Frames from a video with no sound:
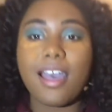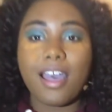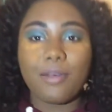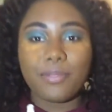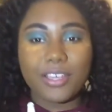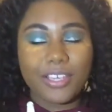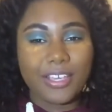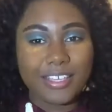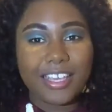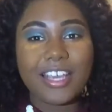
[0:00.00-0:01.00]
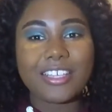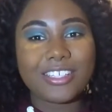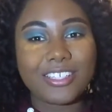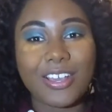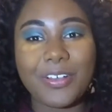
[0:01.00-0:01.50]
Um,
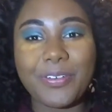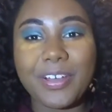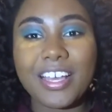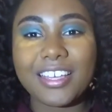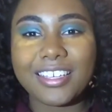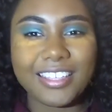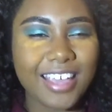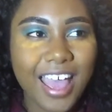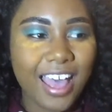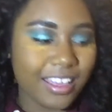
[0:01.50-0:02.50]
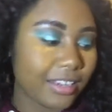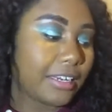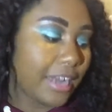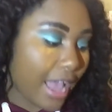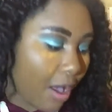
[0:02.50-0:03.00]
so yeah,
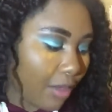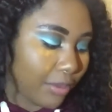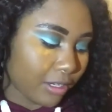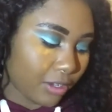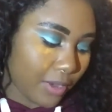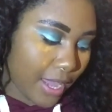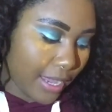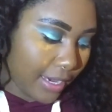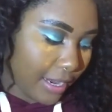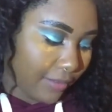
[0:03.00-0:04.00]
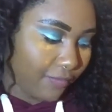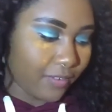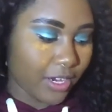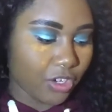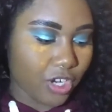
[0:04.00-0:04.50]
now I'm gonna go ahead and
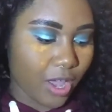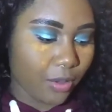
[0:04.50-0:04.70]
finish